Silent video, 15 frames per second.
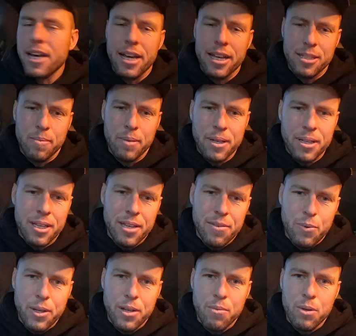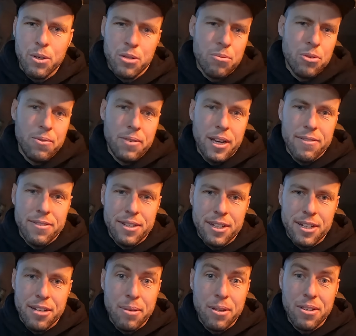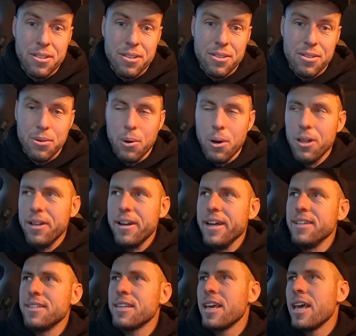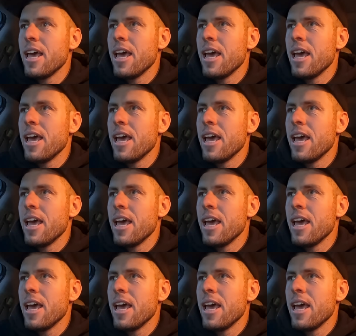ask me if we can watch a movie after dinner because it's school holidays.